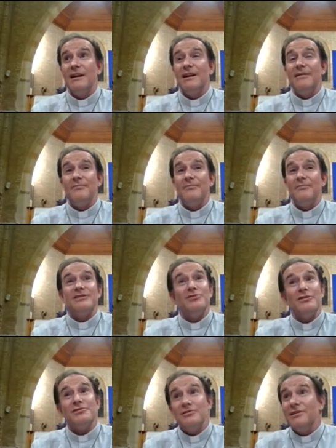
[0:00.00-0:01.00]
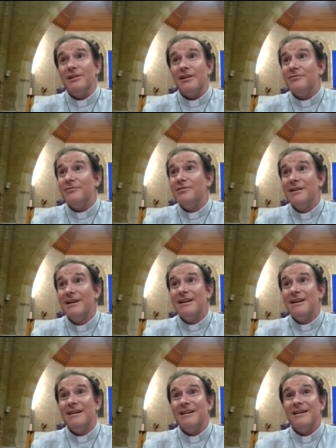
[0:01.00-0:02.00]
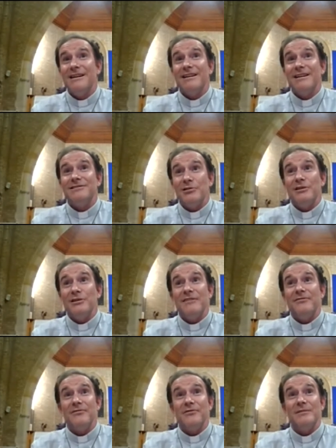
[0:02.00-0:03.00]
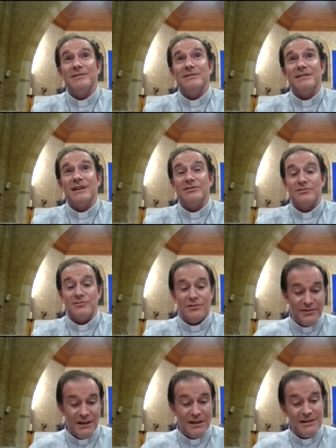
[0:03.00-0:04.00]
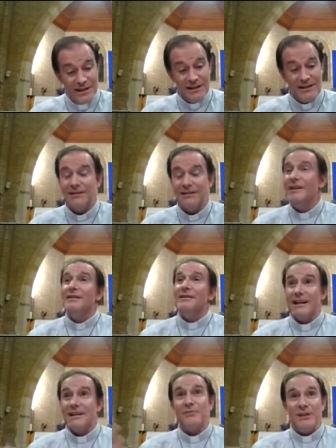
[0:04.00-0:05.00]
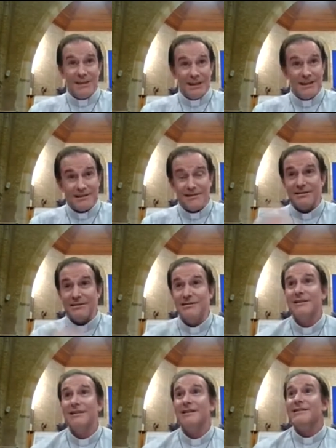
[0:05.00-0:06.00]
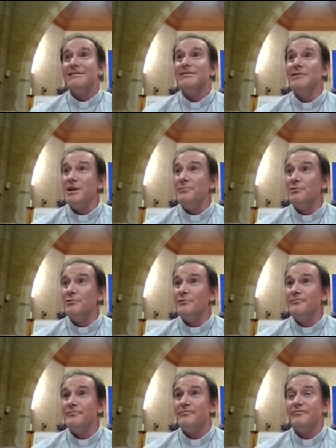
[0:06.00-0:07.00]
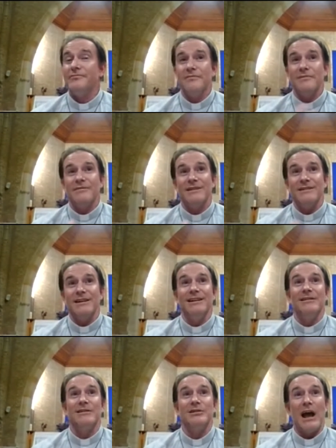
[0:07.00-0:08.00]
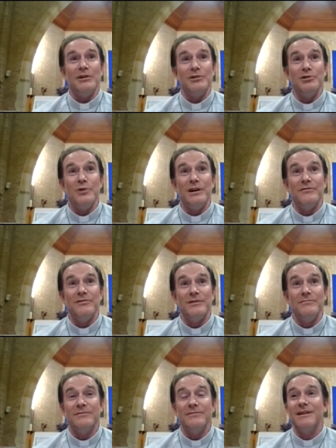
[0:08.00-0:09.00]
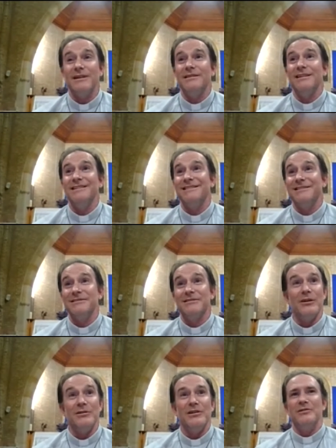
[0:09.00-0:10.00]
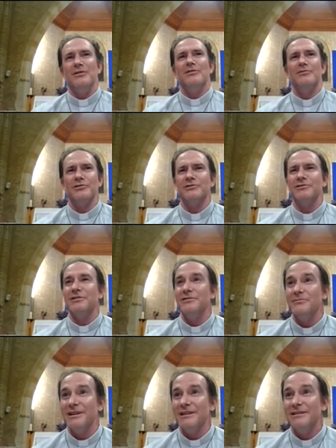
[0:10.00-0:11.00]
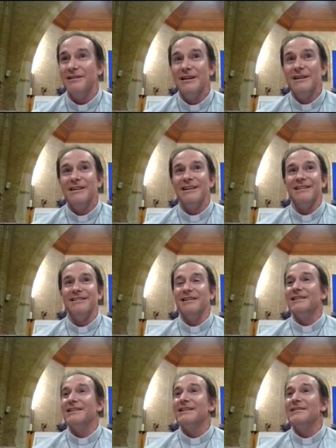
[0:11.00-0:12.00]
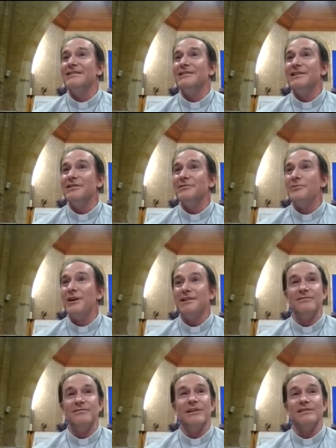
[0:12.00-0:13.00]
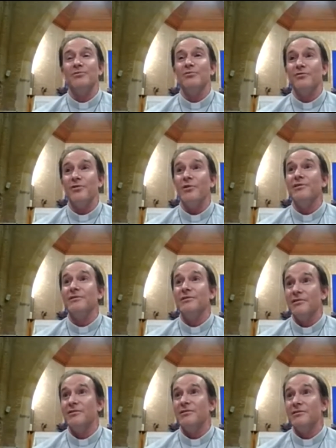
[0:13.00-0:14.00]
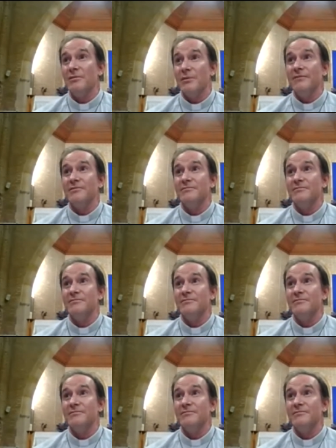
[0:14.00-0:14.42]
eh, but it's not strong enough. It's not enough for him to stay strong. And then you hear that's when he gets the, the people saying, Aren't you one of them? And then he says, No, no, no, of course not, not me. And then little by little gets further and further away from